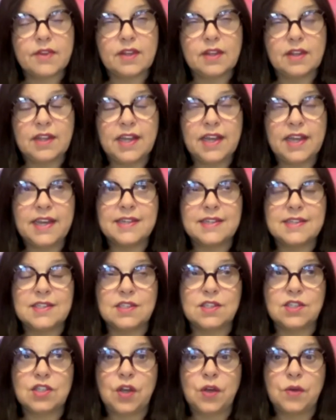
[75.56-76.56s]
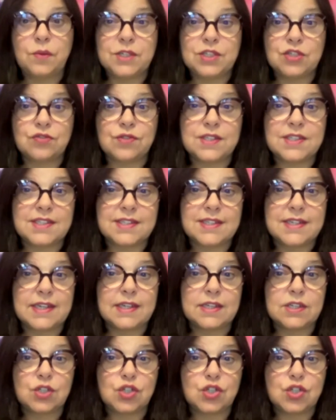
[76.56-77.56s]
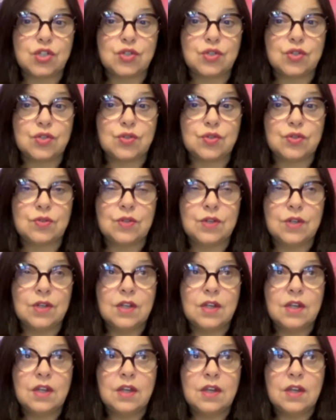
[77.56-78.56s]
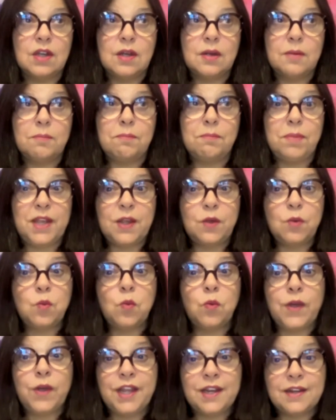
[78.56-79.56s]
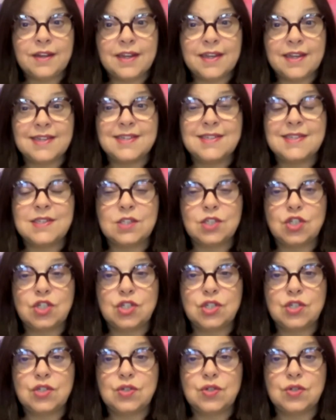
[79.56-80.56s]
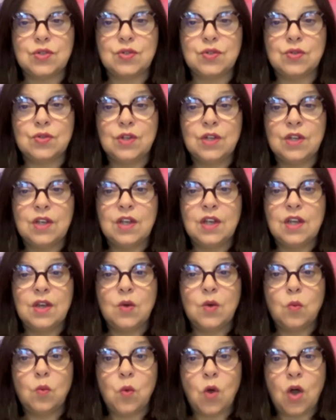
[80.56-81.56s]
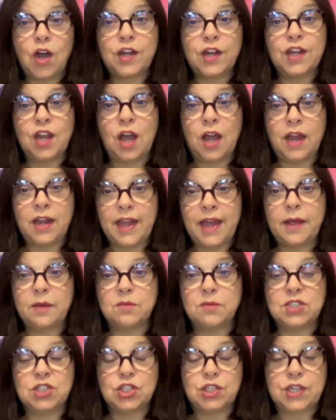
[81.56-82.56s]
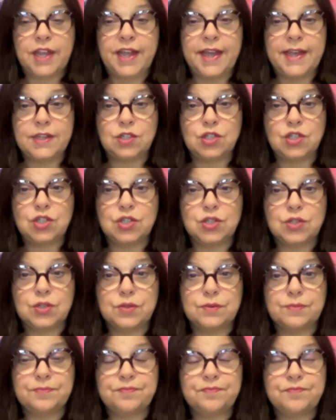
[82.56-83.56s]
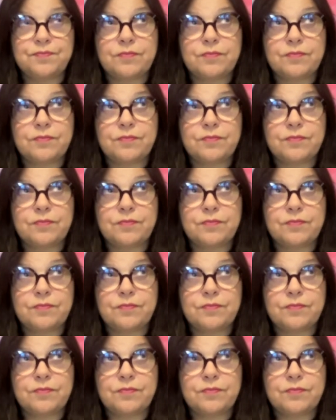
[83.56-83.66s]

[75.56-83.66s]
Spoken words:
Yeah, it's so interesting to be witness to what light language can do.